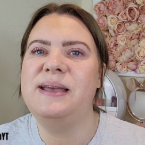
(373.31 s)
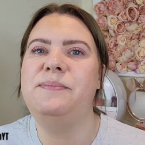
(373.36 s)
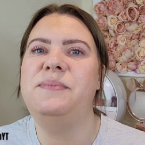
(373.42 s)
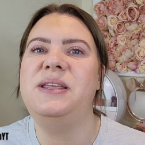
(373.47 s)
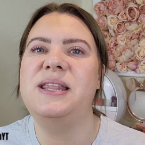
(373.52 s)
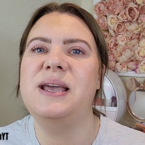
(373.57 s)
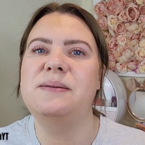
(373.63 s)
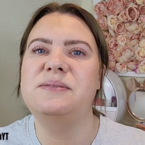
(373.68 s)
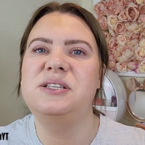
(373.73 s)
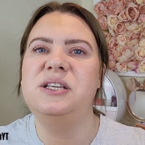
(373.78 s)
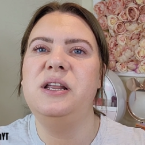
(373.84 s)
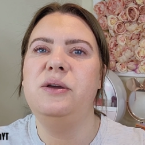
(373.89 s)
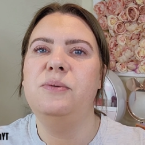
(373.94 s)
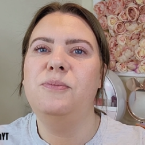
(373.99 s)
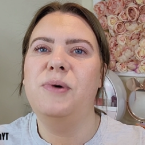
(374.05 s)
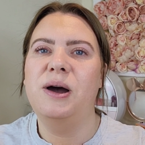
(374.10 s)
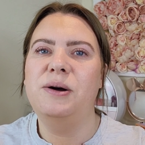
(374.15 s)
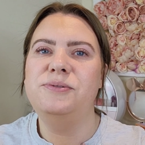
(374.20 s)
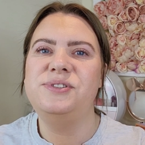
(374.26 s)
It'd mean the
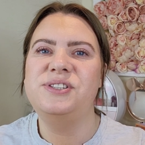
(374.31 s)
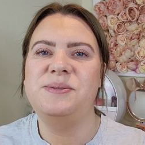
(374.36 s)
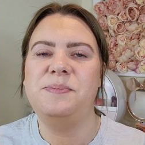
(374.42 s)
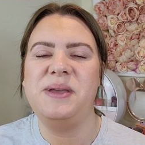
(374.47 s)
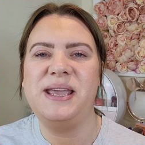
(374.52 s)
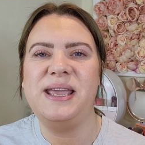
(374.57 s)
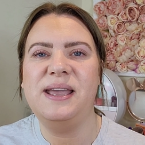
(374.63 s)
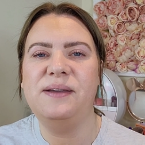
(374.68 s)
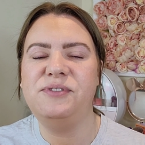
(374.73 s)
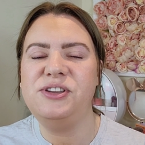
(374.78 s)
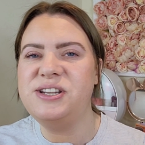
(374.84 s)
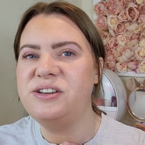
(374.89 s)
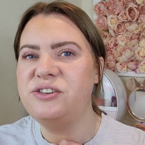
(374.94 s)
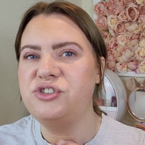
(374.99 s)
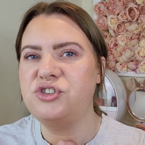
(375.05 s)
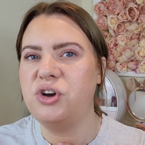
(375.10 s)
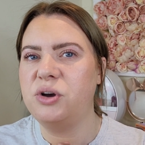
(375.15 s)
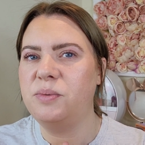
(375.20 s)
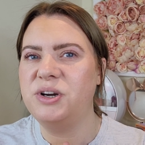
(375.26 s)
absolute world to me. If you
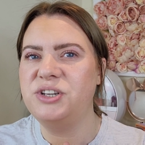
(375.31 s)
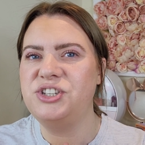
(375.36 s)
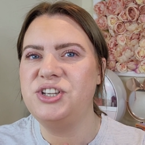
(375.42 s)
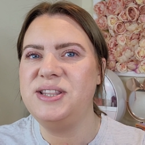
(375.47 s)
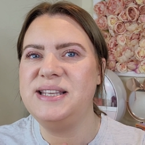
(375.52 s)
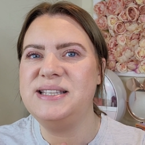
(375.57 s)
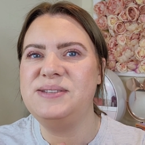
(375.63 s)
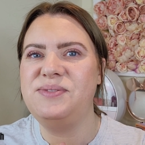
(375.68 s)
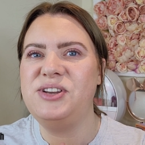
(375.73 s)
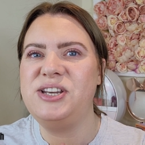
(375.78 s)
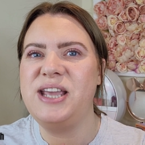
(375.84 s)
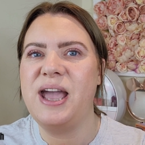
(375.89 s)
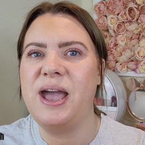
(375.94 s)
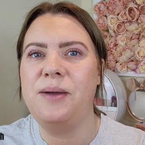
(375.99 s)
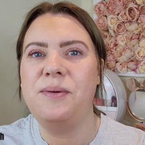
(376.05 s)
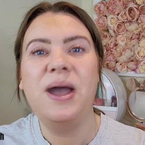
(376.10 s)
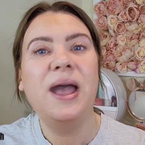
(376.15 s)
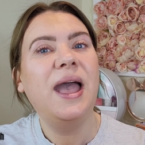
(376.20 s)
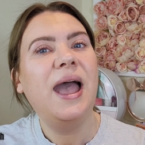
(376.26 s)
did enjoy watching this
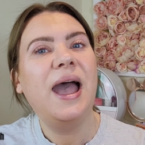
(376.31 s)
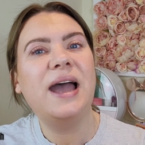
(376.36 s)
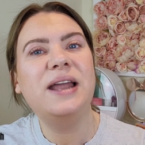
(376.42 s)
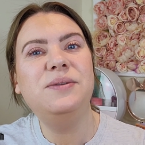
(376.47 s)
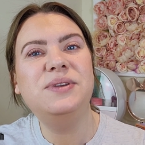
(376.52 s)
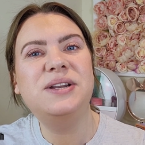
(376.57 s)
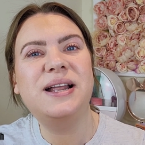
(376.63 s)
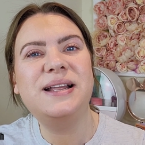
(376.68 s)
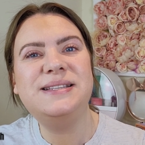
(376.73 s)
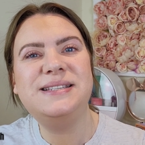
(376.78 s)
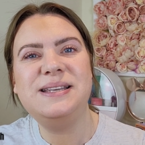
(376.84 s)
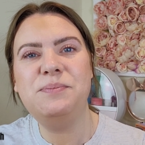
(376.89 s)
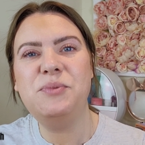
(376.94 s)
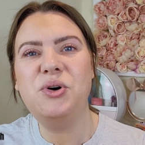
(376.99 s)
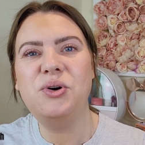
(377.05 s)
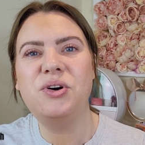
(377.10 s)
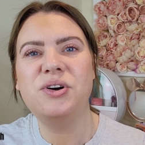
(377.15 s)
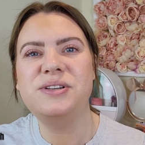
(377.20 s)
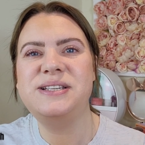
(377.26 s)
video and you would like to see
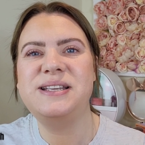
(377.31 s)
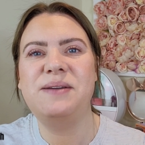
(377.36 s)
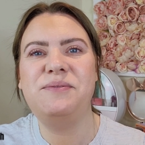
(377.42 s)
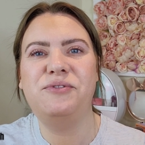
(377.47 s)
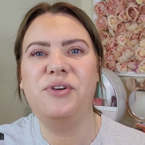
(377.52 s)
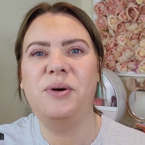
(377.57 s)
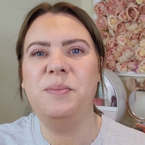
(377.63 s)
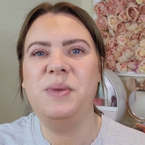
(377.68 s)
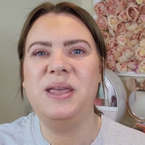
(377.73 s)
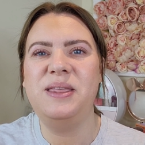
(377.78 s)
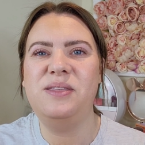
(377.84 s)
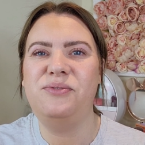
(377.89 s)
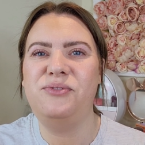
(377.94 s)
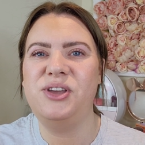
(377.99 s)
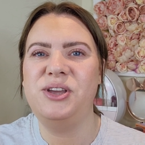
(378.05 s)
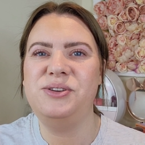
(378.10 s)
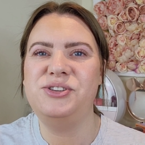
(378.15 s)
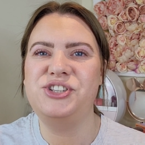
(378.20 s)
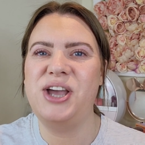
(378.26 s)
more content from me in the
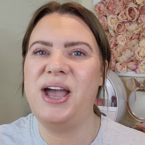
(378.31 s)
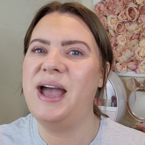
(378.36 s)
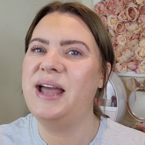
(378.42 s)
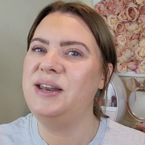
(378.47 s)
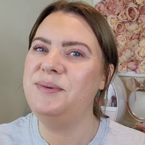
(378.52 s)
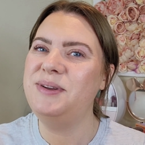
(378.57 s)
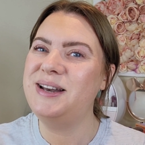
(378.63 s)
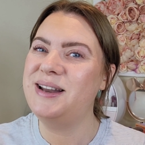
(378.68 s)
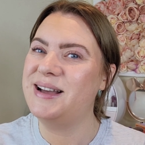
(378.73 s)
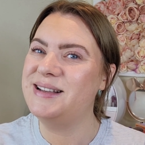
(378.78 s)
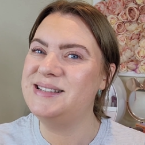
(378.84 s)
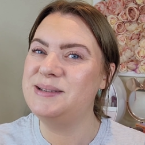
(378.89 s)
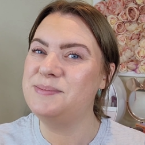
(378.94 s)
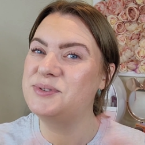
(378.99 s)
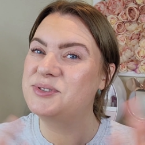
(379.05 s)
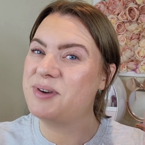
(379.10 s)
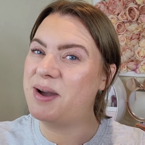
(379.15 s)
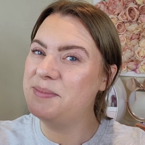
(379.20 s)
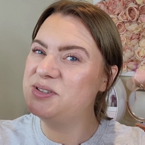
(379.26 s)
future and you would like to
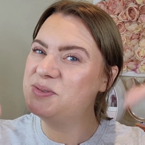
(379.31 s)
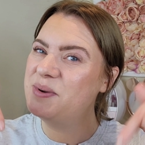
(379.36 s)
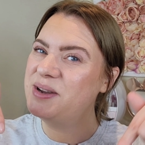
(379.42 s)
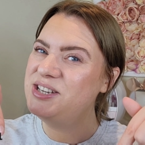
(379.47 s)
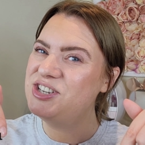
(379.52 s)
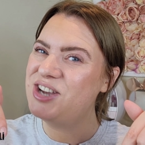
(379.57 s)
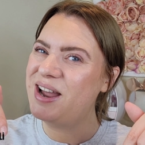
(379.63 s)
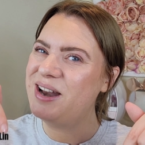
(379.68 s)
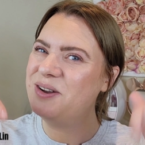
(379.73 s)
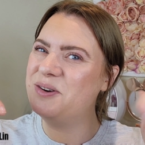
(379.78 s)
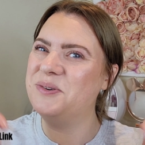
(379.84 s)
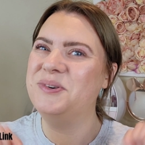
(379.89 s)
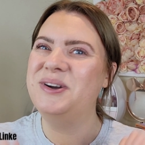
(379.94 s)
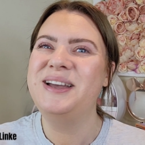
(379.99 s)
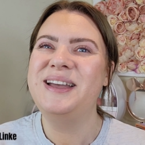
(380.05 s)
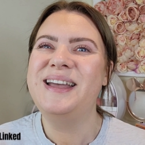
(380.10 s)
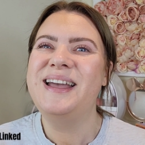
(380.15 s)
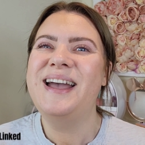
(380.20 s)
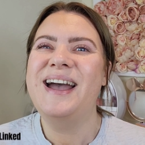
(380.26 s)
subscribe to my
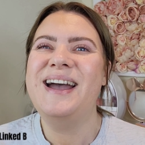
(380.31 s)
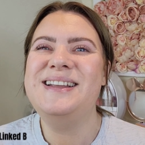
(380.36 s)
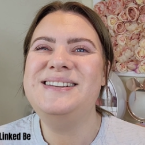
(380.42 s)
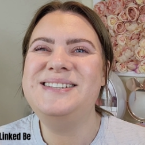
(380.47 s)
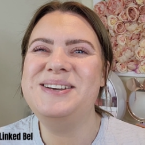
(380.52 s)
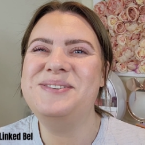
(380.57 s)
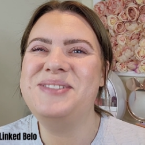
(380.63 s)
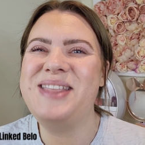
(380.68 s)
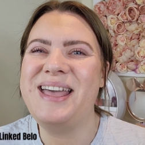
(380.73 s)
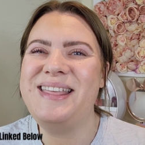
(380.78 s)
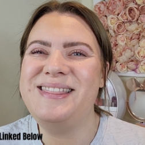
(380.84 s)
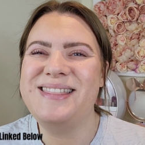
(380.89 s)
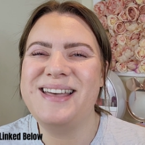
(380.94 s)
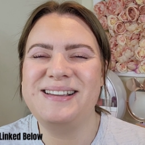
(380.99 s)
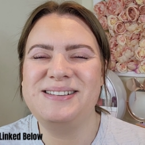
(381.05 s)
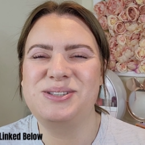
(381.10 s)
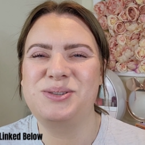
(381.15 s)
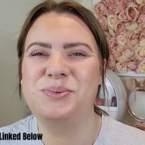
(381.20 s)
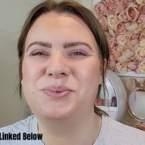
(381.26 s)
channel. Until then,
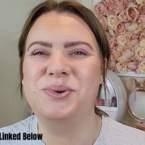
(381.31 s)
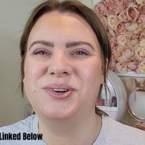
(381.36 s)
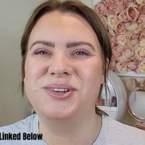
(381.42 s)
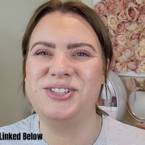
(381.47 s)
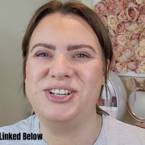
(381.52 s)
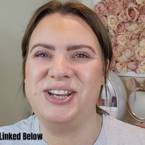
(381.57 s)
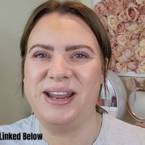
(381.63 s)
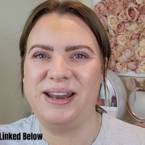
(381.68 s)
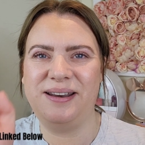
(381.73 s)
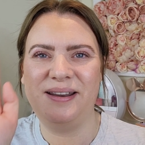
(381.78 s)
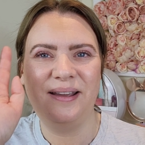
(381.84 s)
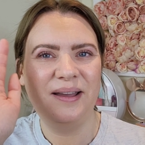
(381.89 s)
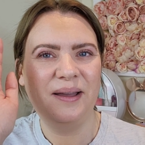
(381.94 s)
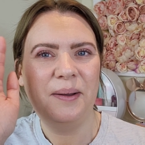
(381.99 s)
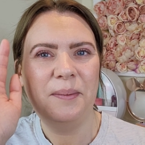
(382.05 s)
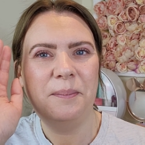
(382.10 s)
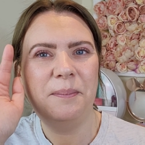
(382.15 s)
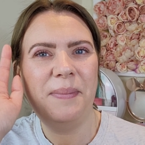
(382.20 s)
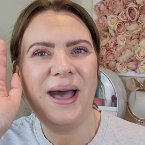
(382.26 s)
thanks for watching.
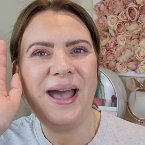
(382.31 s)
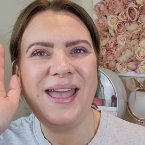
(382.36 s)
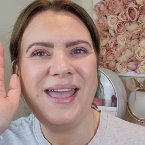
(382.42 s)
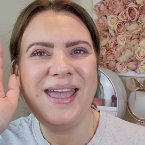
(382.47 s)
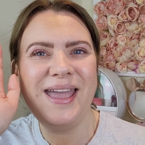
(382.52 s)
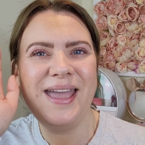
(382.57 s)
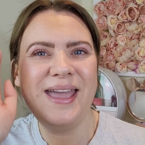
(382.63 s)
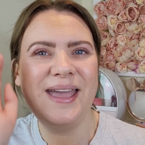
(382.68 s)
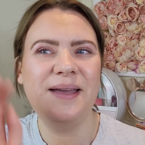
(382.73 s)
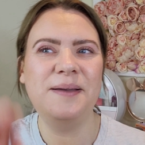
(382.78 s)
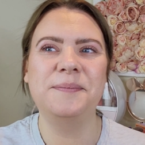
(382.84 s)
Bye!